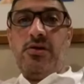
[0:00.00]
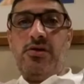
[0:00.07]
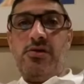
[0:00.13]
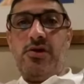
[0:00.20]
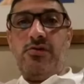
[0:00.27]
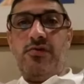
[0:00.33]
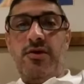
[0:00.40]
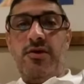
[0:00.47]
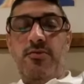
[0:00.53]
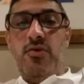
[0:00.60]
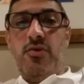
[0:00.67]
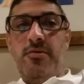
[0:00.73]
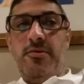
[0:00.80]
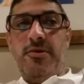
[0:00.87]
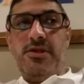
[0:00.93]
couldn't agree
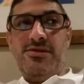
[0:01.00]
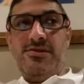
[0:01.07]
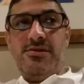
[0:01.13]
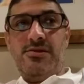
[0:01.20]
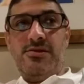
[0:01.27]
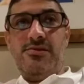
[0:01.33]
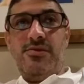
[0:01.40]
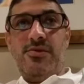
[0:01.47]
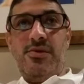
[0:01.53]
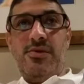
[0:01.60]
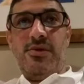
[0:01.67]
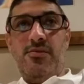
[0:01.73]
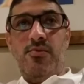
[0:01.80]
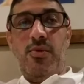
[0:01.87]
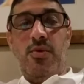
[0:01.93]
more. I mean,
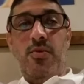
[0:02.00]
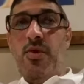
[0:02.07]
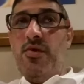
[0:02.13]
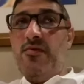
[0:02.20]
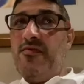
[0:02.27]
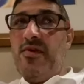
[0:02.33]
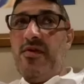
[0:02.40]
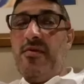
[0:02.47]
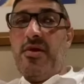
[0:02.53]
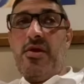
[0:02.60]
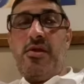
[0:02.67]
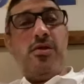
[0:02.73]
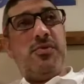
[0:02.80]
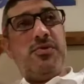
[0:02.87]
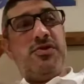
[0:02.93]

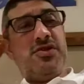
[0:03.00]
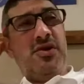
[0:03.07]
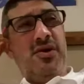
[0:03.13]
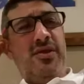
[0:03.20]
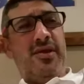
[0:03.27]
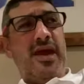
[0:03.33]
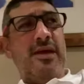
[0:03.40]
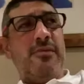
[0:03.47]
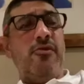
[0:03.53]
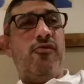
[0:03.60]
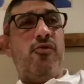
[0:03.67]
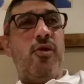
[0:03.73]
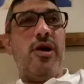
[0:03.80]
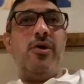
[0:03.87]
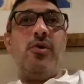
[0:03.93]
we started the game
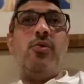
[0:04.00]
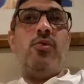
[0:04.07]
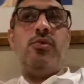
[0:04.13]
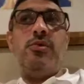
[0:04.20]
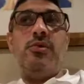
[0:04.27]
off well.